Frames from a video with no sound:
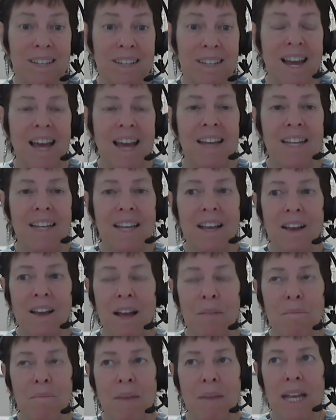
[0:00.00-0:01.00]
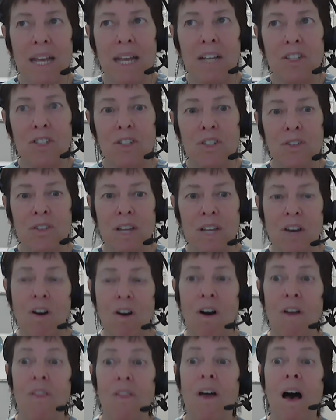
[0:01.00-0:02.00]
and making sure that
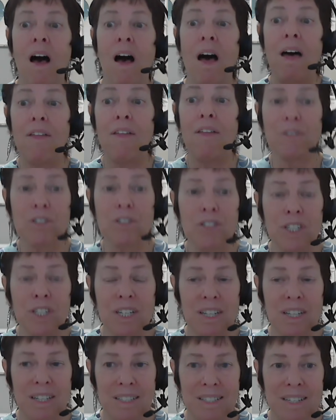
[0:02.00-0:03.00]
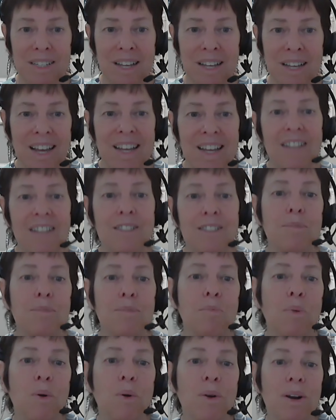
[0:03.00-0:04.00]
all the other genes can
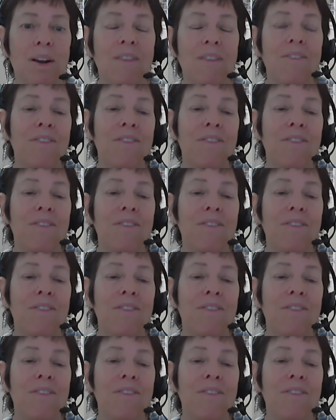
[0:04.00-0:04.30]
support